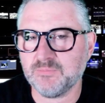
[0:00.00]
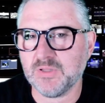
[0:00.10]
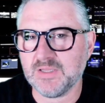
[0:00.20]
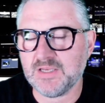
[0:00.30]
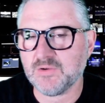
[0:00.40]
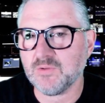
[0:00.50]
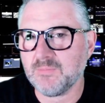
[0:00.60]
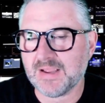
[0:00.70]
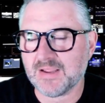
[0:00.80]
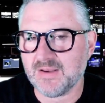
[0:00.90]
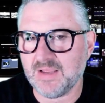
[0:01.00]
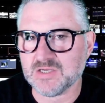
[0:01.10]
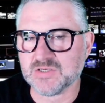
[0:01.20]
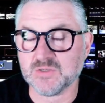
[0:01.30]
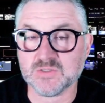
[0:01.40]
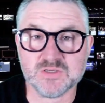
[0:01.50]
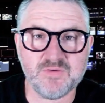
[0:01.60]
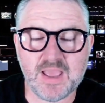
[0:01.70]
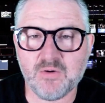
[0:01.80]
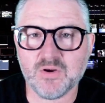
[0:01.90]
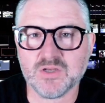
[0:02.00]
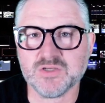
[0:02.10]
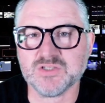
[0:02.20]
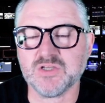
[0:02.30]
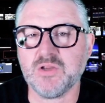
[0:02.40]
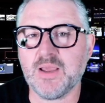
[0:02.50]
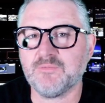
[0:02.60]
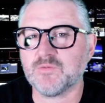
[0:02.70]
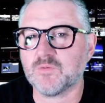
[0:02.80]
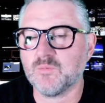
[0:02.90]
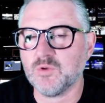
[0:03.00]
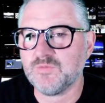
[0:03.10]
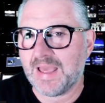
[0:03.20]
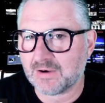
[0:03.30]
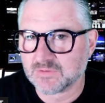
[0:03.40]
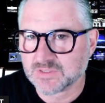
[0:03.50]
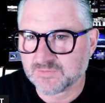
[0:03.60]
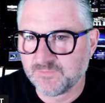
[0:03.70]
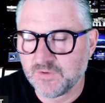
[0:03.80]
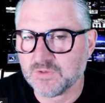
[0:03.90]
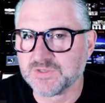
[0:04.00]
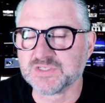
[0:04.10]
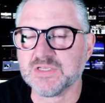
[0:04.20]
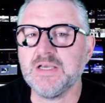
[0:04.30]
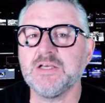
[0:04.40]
political machinations of how it is that you have to remove Harris first